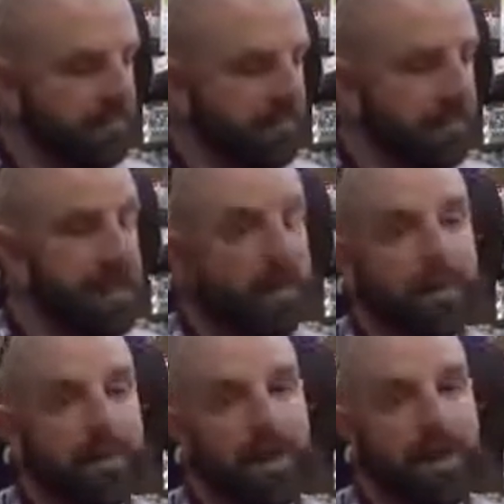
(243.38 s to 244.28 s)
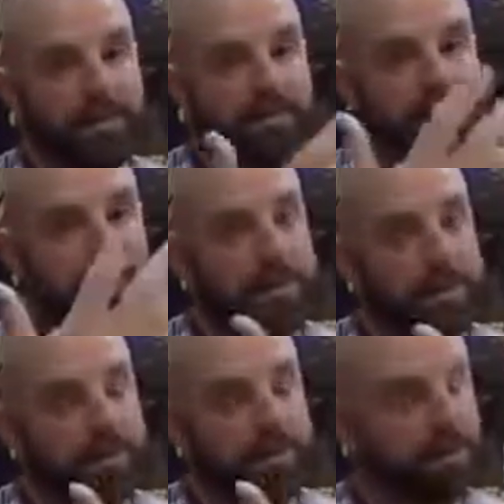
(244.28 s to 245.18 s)
And you got to admit, guys, that's
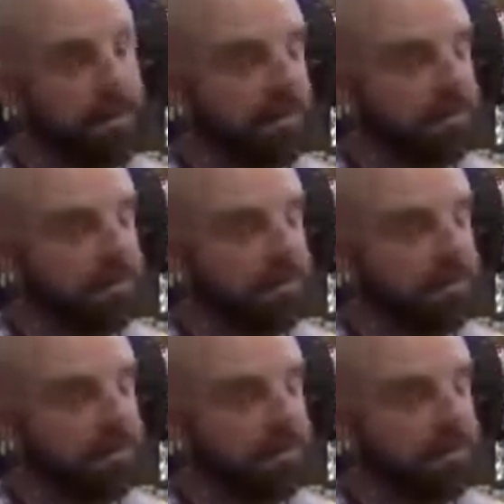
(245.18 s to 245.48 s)
pretty slick.